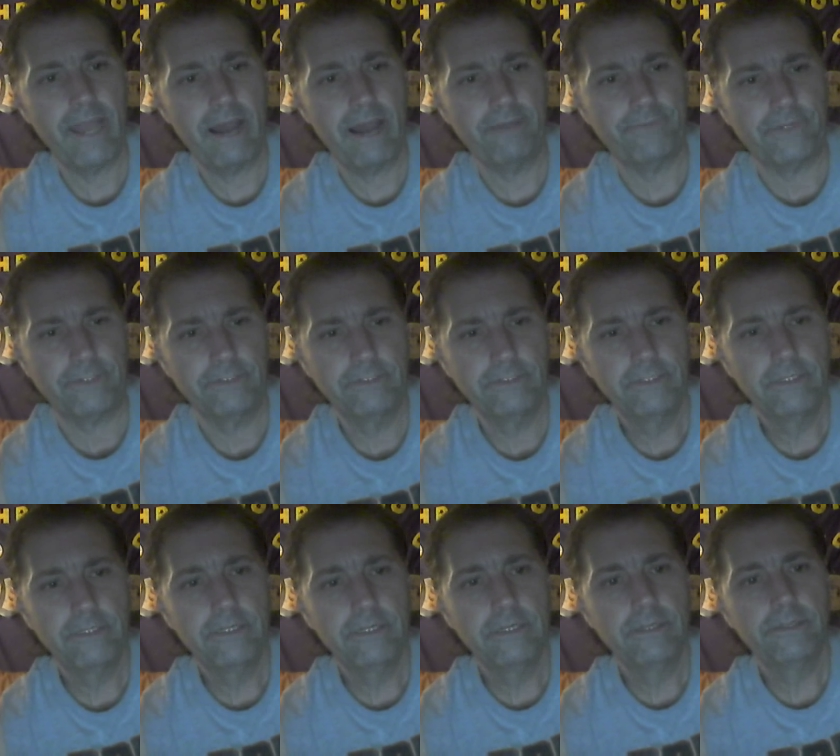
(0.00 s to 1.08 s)
Alpha,
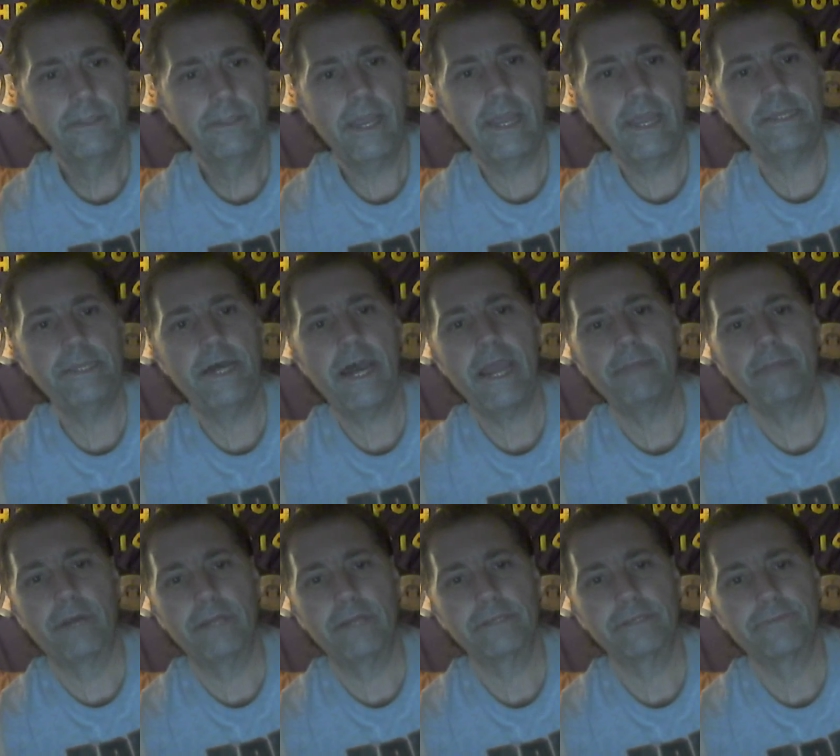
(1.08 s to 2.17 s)
and the Hype
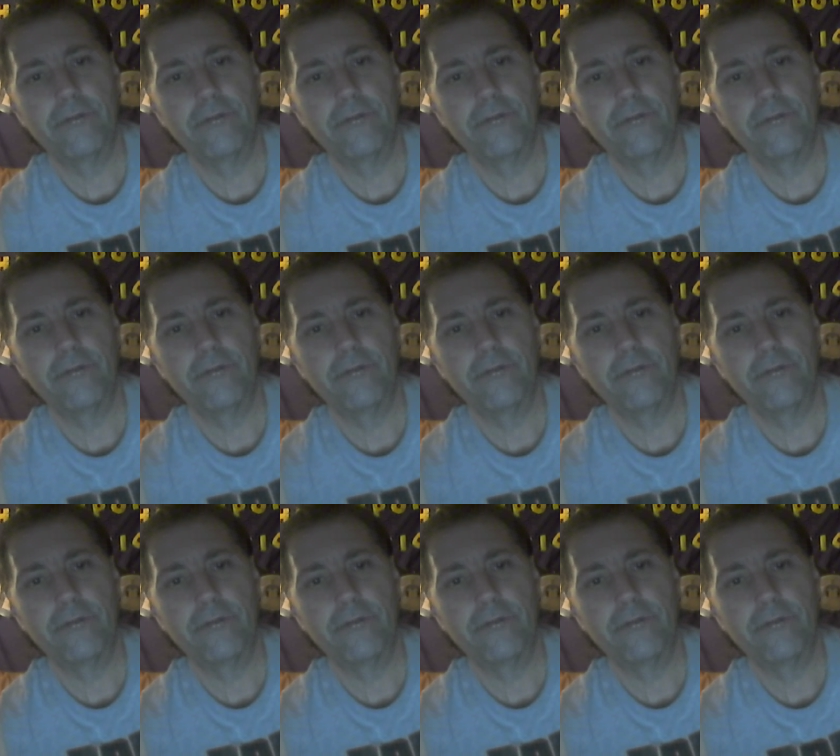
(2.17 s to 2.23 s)
Brothers